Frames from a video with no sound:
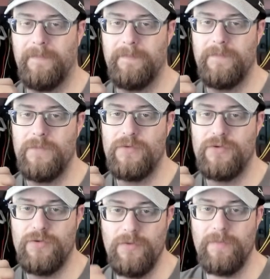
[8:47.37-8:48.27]
you
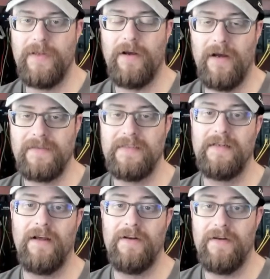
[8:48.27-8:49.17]
shouldn't be
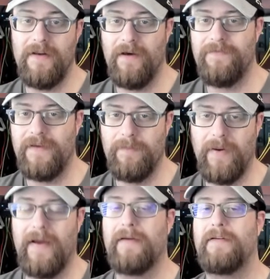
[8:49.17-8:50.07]
causing enough
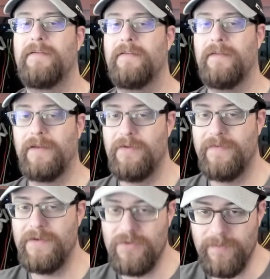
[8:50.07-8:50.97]
impact.
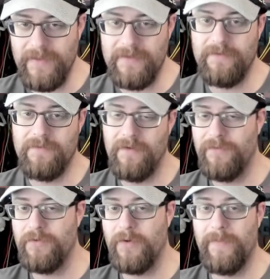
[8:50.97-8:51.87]
These should be, if
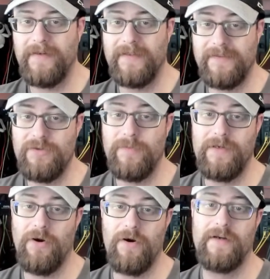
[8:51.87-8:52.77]
you're doing a pen test, these should
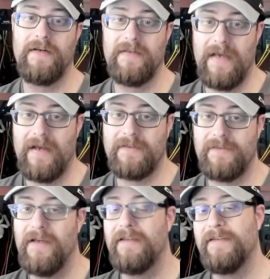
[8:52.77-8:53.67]
be targeted
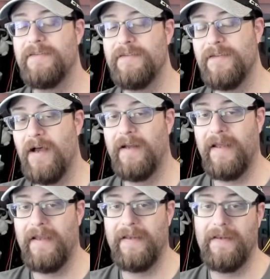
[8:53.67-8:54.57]
attacks. This is
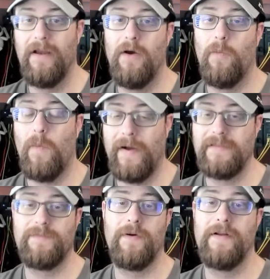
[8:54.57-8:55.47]
not a
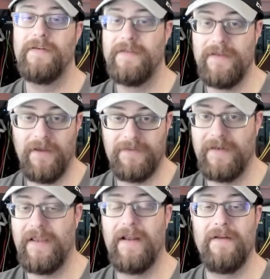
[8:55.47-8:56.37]
widespread
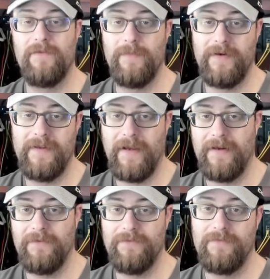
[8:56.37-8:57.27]
deauthenticate everybody kind of